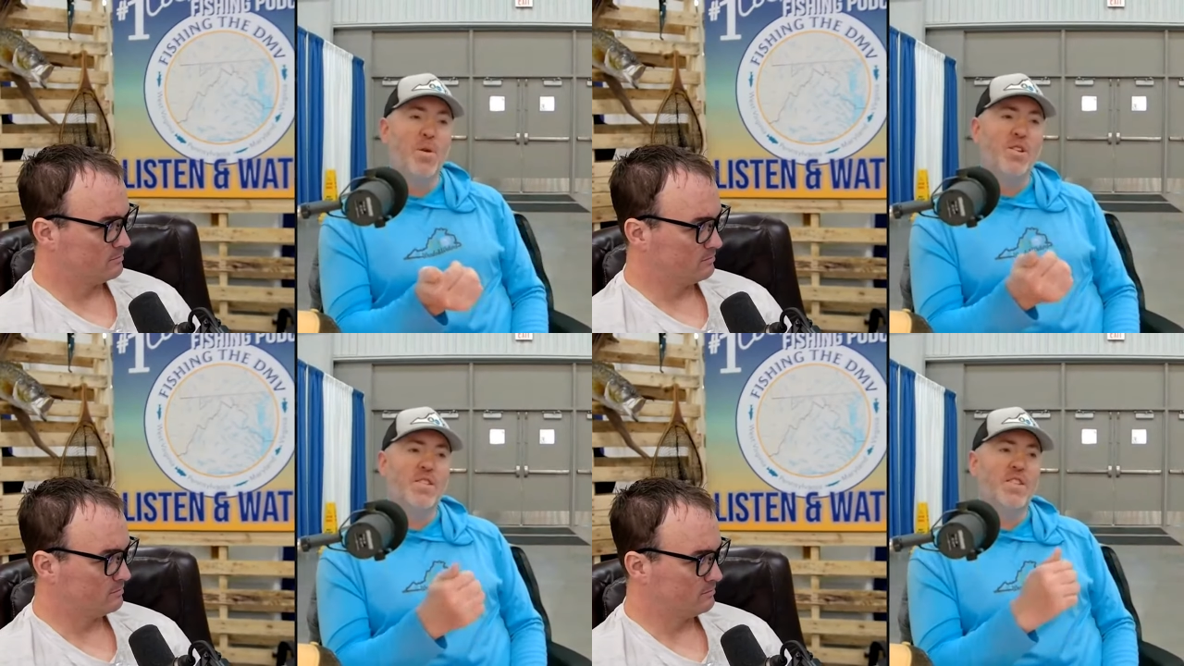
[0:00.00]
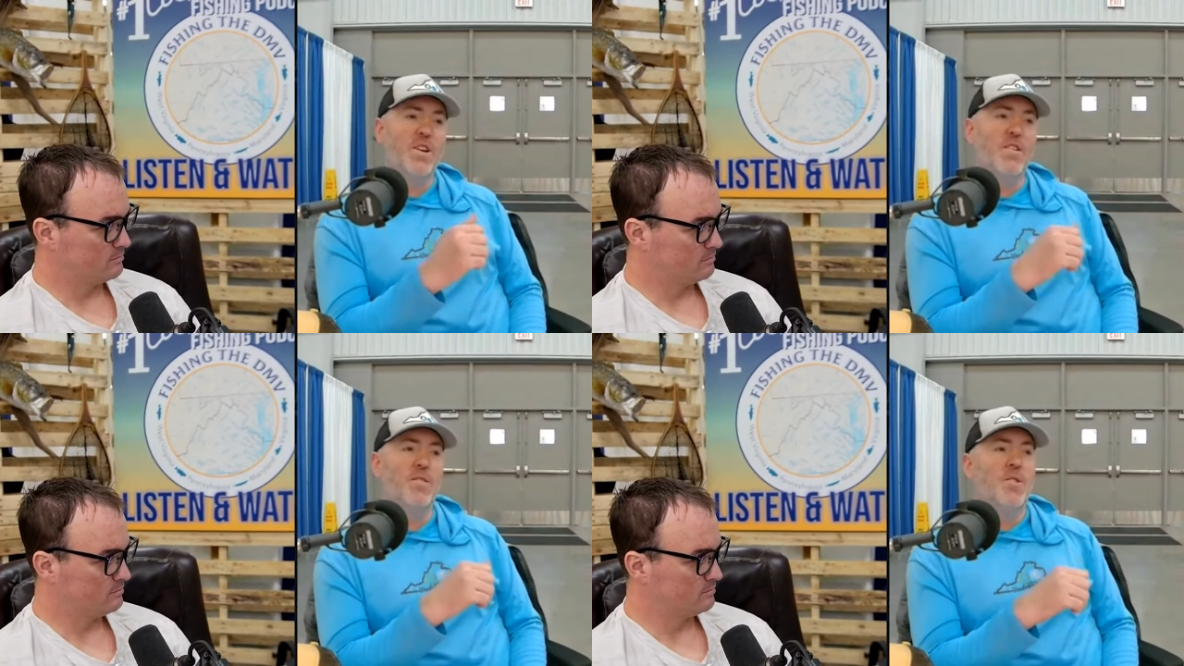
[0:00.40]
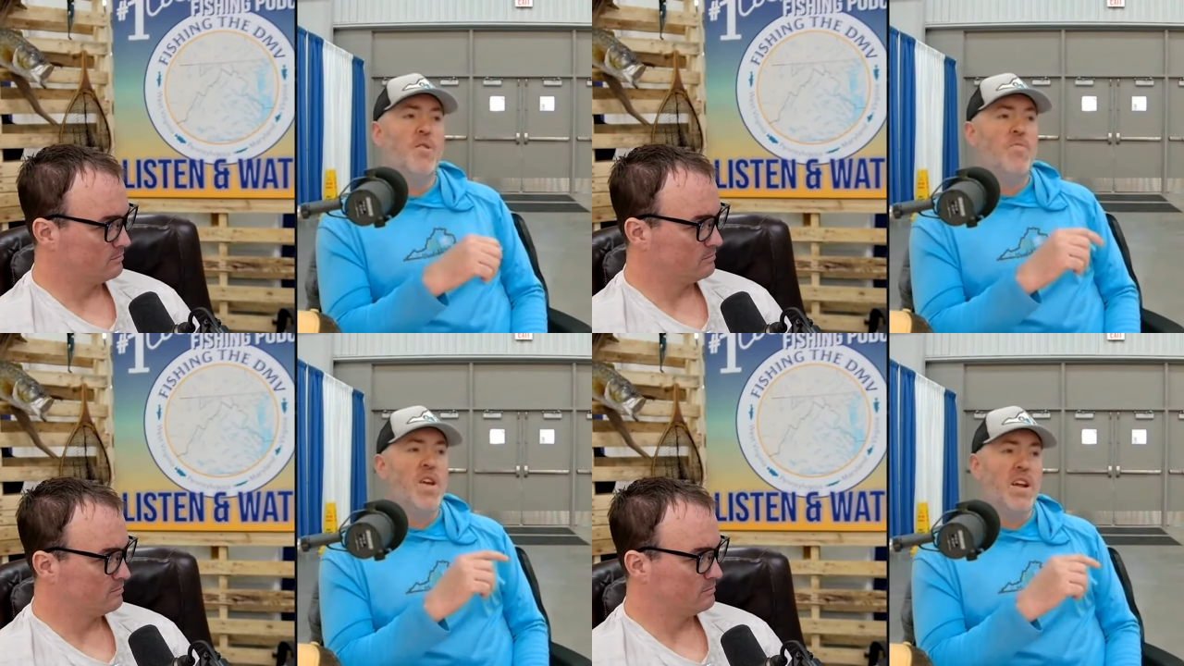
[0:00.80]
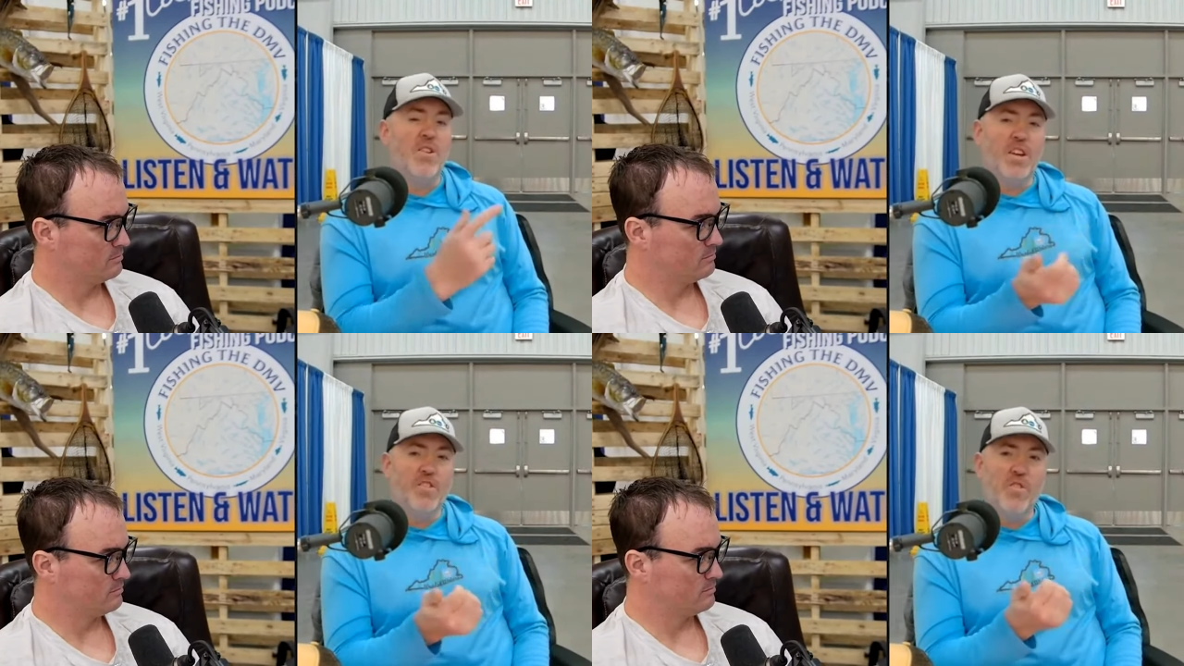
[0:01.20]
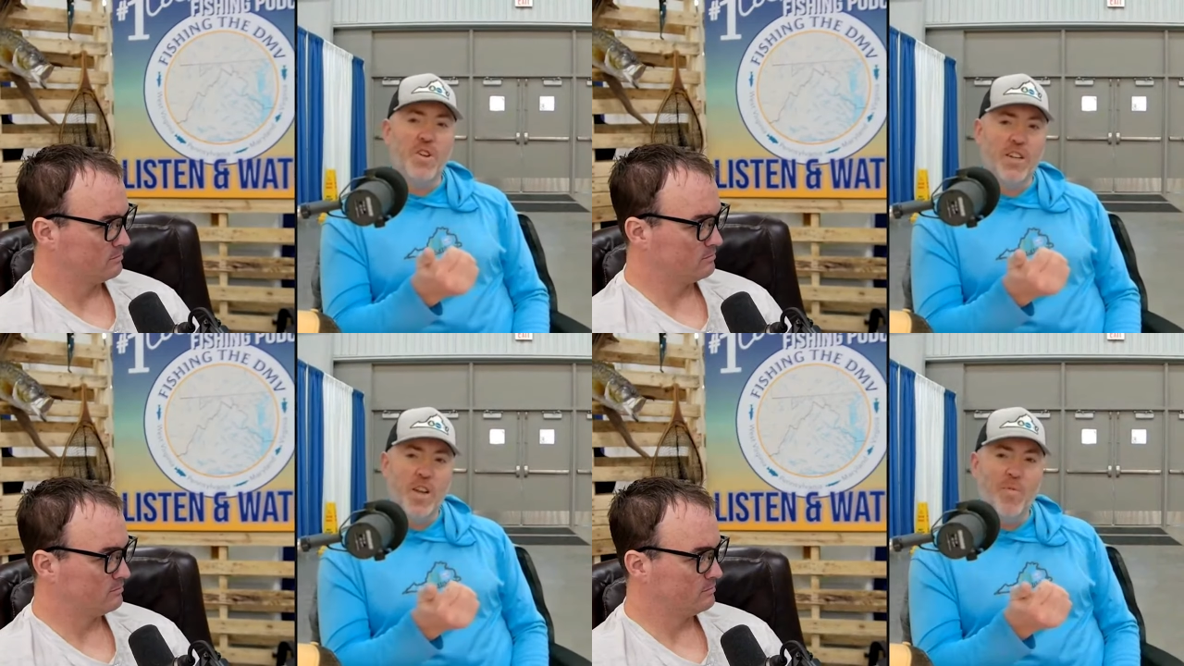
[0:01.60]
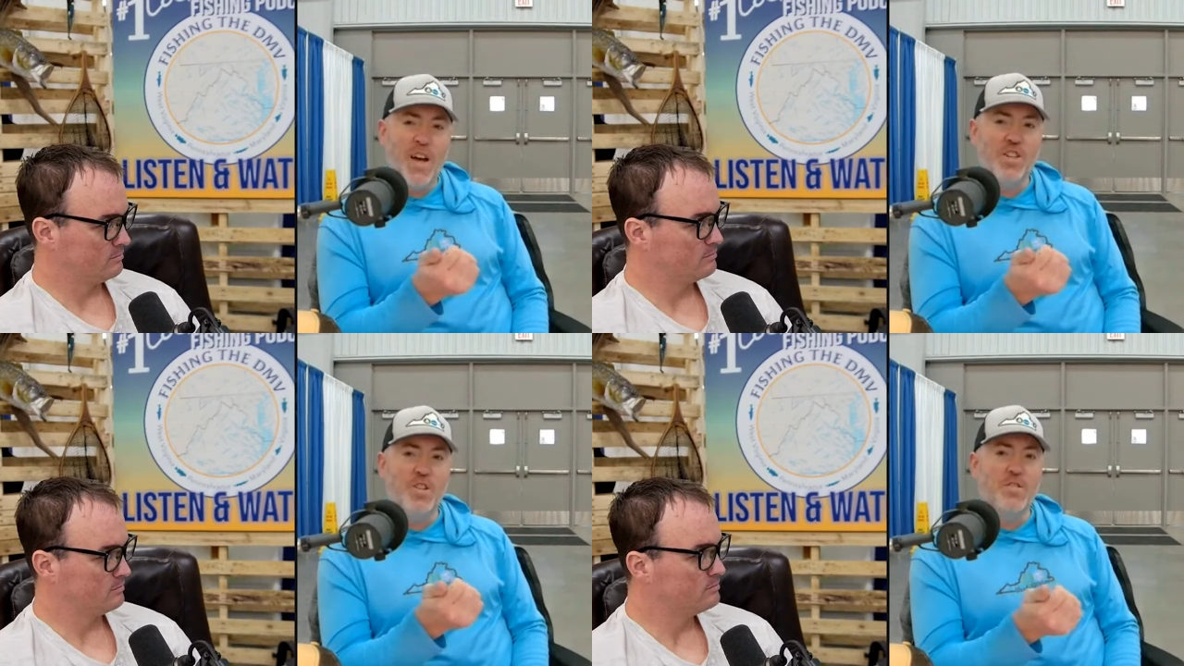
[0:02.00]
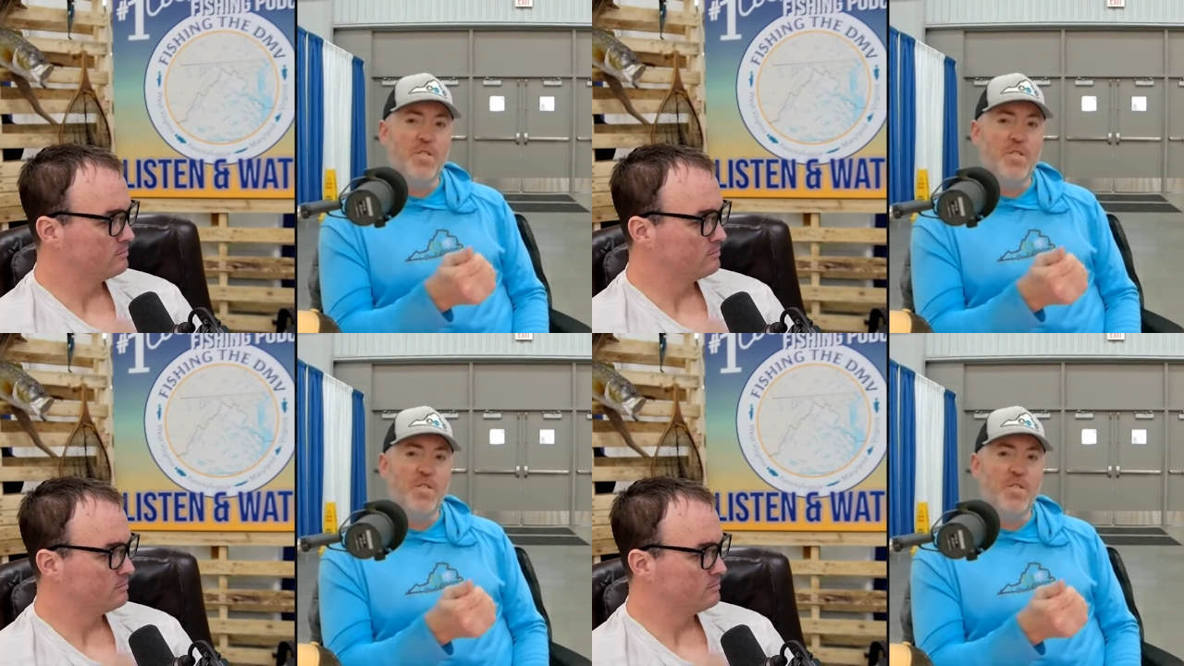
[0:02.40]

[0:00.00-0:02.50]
Speaker 1: Bucca is here and I know that you talked to him last year.